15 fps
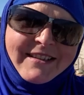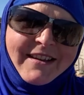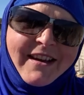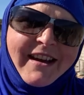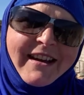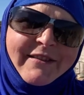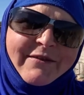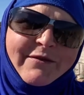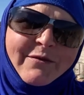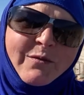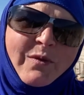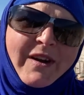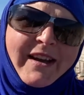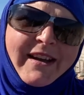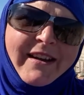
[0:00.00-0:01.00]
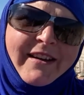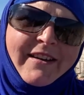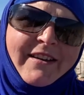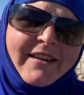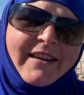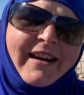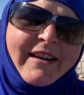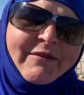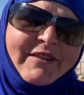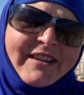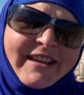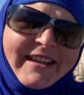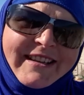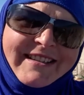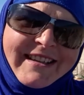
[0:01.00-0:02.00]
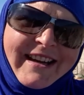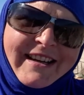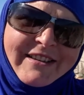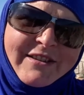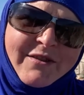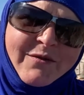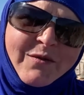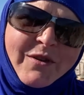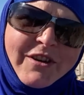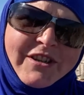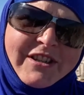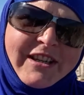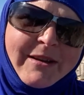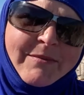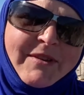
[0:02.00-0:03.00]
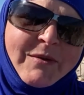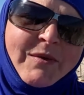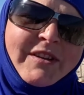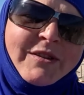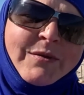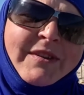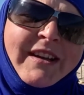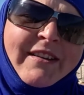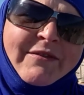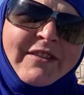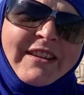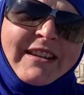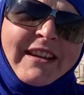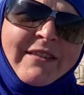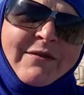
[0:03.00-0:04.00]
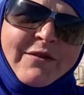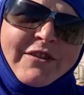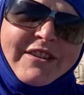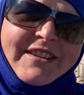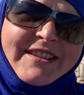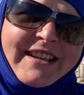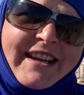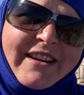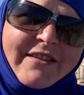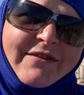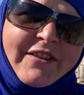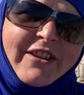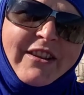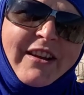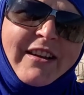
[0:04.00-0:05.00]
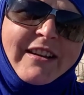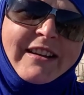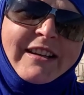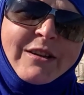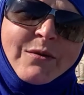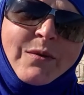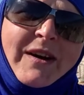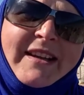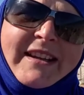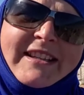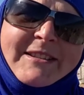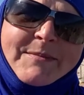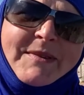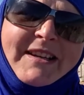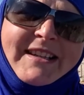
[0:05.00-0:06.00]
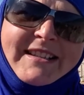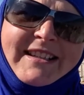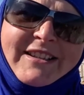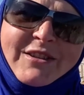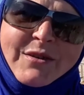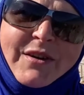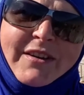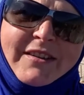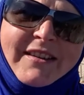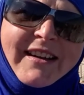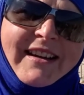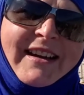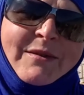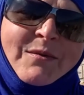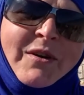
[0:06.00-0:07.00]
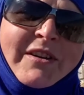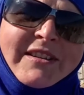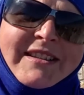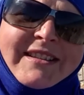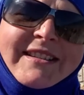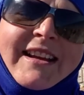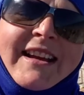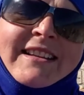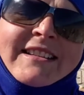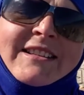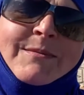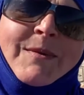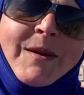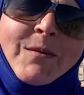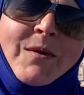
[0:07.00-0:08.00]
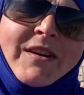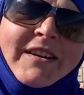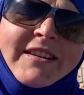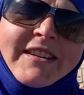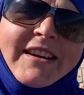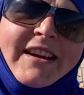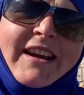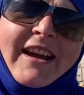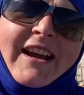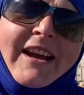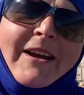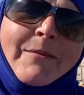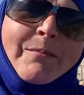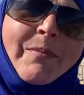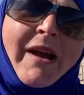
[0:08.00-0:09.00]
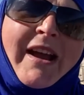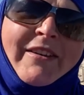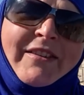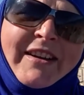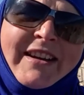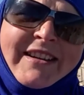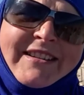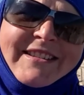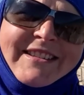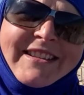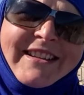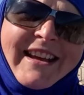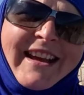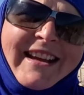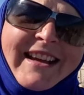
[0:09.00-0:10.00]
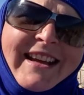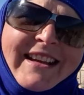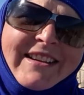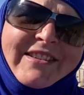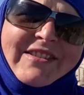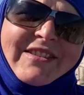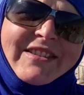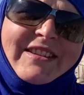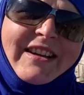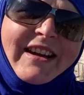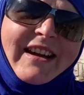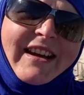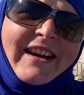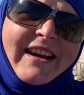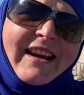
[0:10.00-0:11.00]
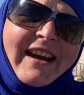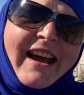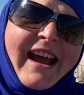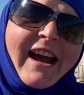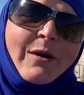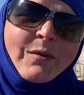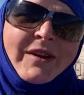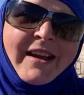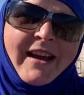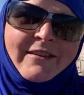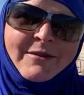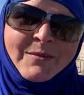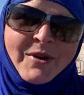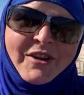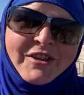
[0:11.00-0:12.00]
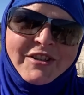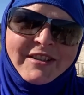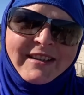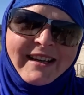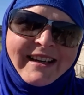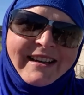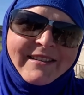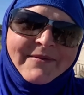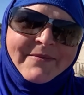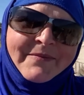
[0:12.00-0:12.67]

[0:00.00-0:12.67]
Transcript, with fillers: life where everything is an act of worship, that we're doing everything for the sake of Allah in a way that's pleasing to Allah. And what tends to be one of the barriers to that is how we are emotionally.